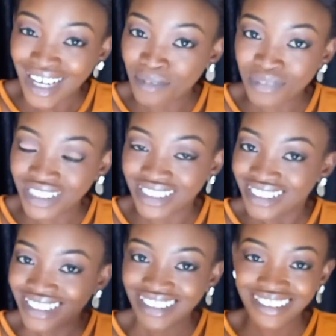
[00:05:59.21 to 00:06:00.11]
I
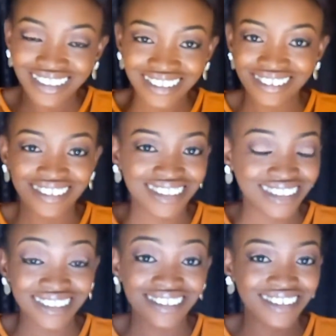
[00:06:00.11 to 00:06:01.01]
mean,
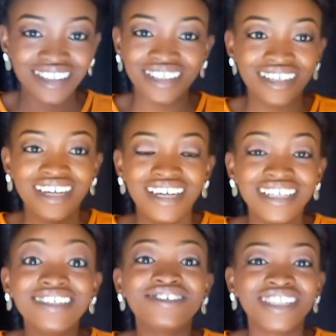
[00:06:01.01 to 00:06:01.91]
this
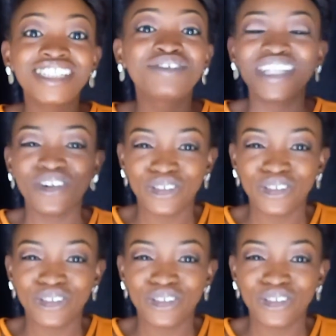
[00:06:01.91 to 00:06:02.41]
is really